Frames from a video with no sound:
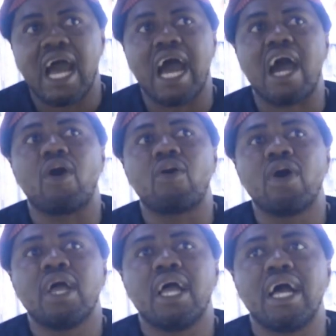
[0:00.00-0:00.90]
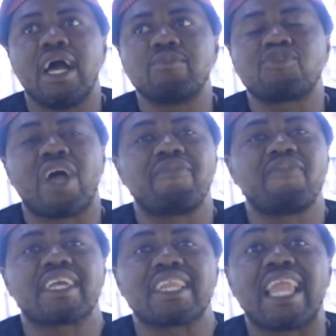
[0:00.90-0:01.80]
how
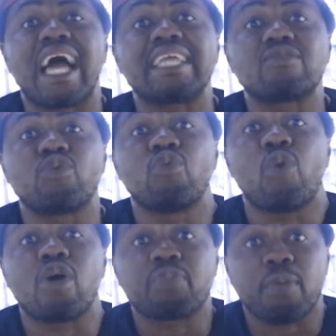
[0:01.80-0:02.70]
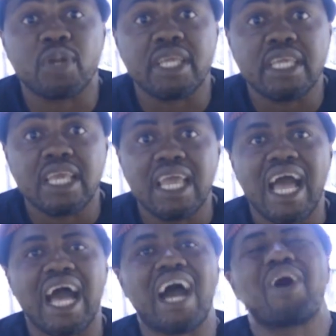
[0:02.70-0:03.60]
traffic lights will work properly,
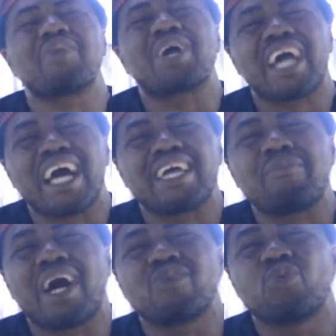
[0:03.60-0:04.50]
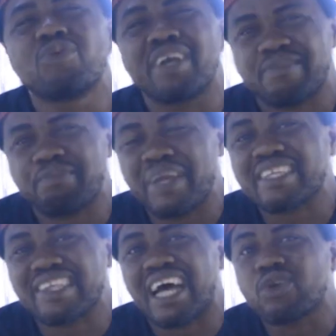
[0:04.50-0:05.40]
how an Okada man will
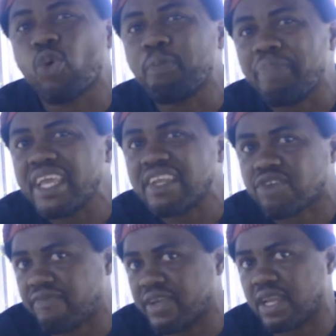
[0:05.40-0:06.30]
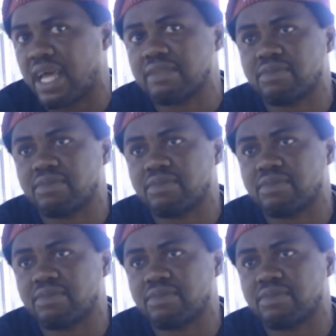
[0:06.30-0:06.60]
respect and obey traffic light.